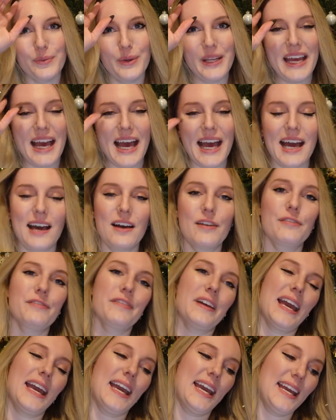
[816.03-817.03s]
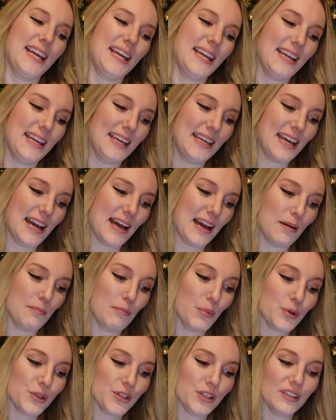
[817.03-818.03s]
we have a
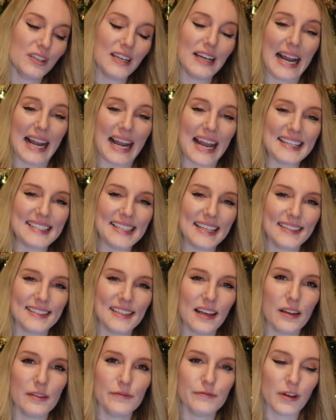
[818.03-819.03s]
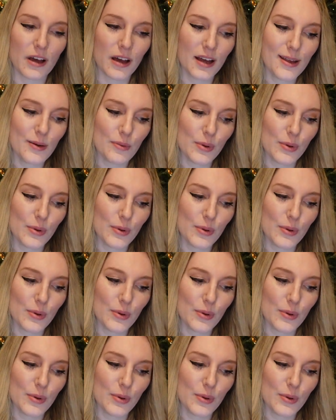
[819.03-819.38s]
modern classic sci-fi,